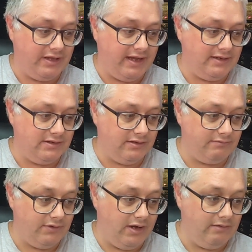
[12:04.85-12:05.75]
That is,
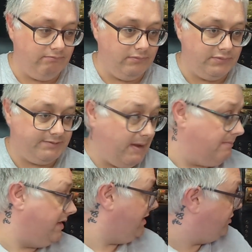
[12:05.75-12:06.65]
I
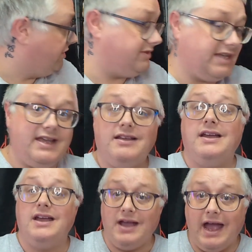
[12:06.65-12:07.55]
spend money, as you can see,
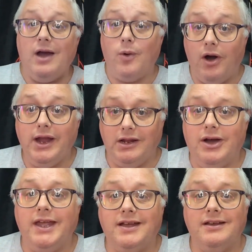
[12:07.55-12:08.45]
how I
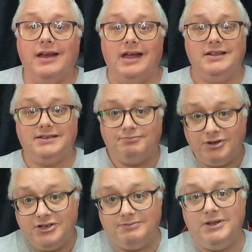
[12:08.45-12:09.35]
like, and this
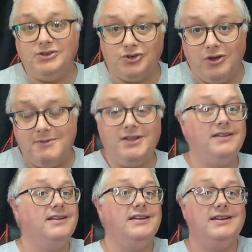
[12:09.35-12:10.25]
brings me
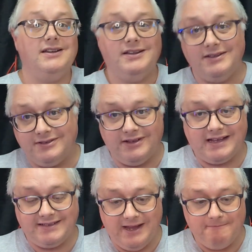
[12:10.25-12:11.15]
enjoyment, so
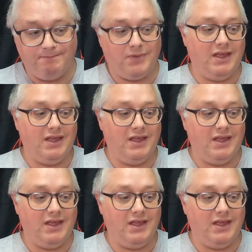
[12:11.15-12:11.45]
that's it.